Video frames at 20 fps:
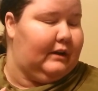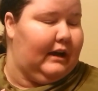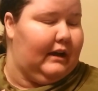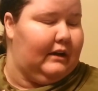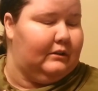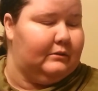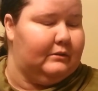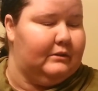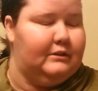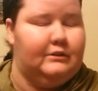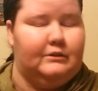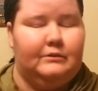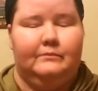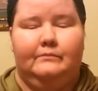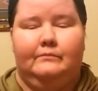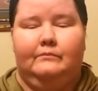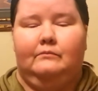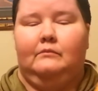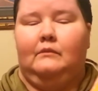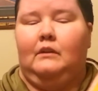calories,
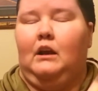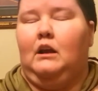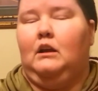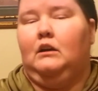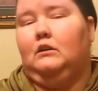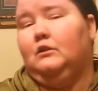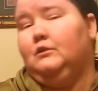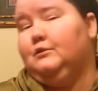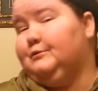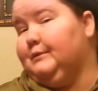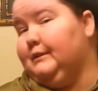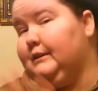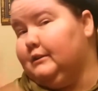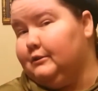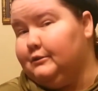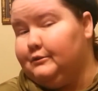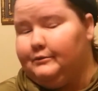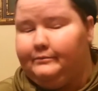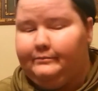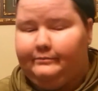no
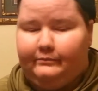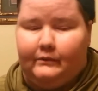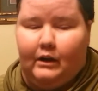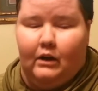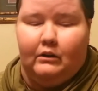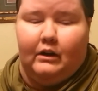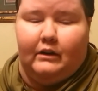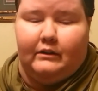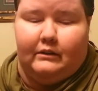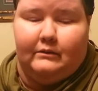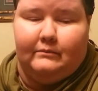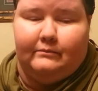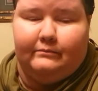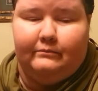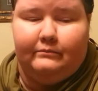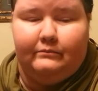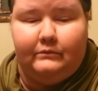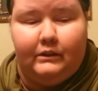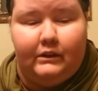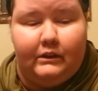sweeteners, no nothing.
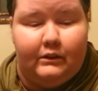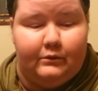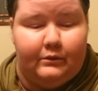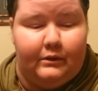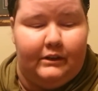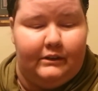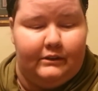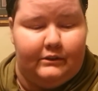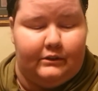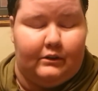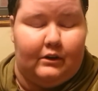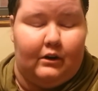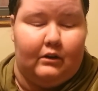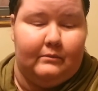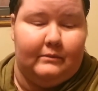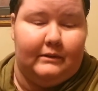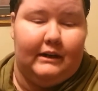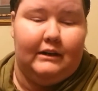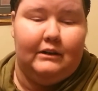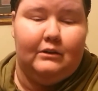The ingredients are
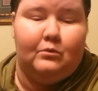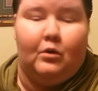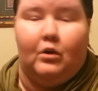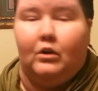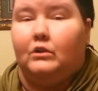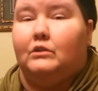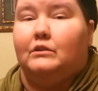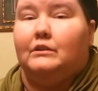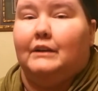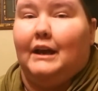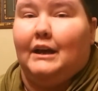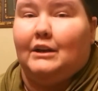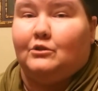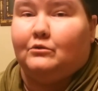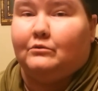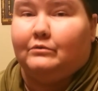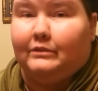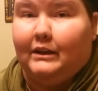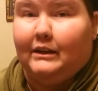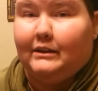carbonated water and
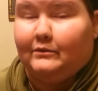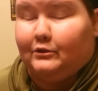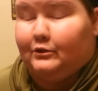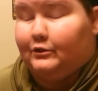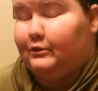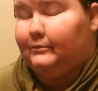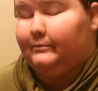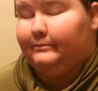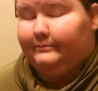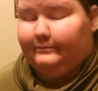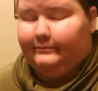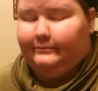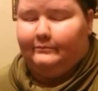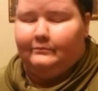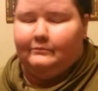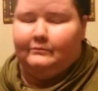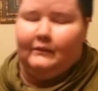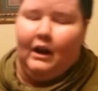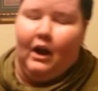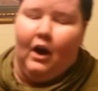natural flavors.
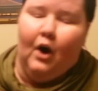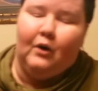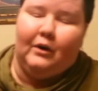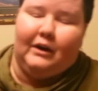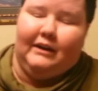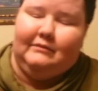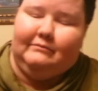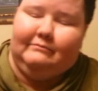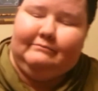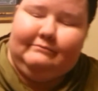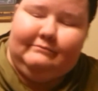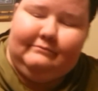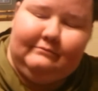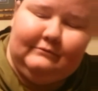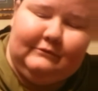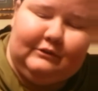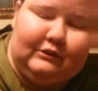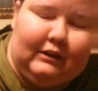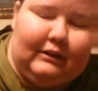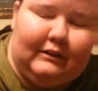Okay,
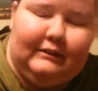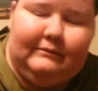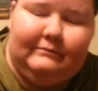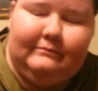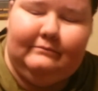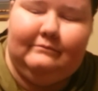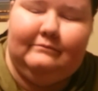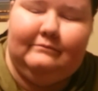sorry.